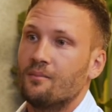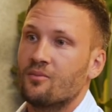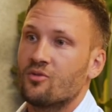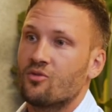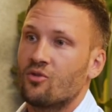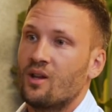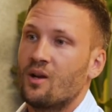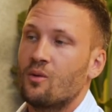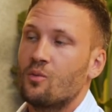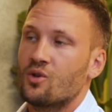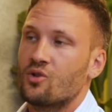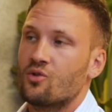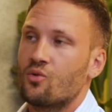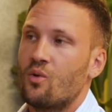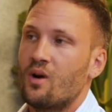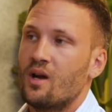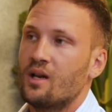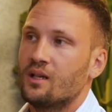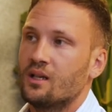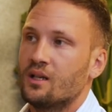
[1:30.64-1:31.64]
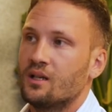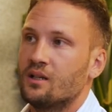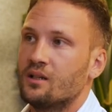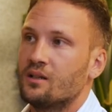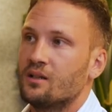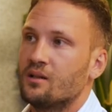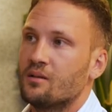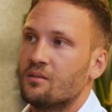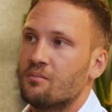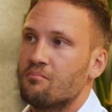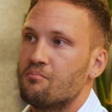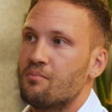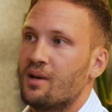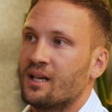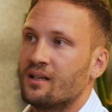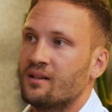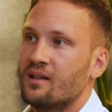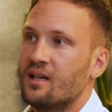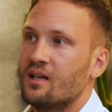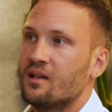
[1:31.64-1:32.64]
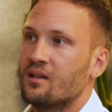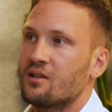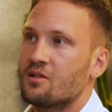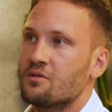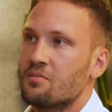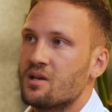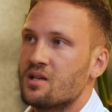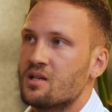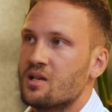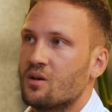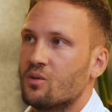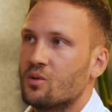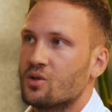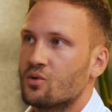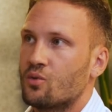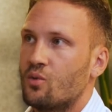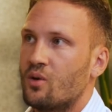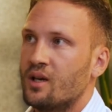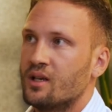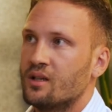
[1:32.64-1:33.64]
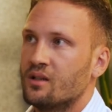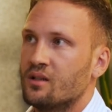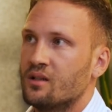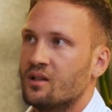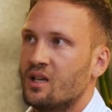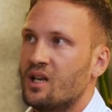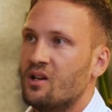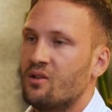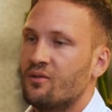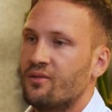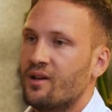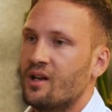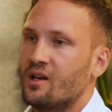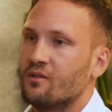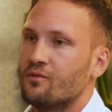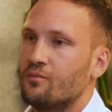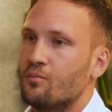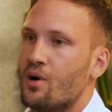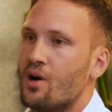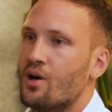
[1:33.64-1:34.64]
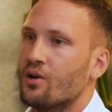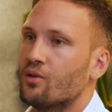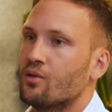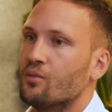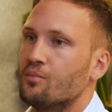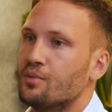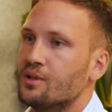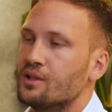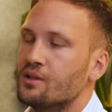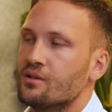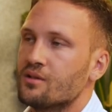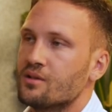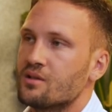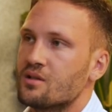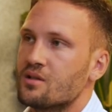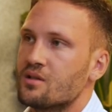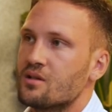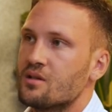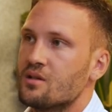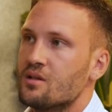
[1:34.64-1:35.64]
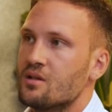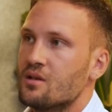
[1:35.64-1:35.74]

So that was quite a, back then especially, it was quite an innovative model, because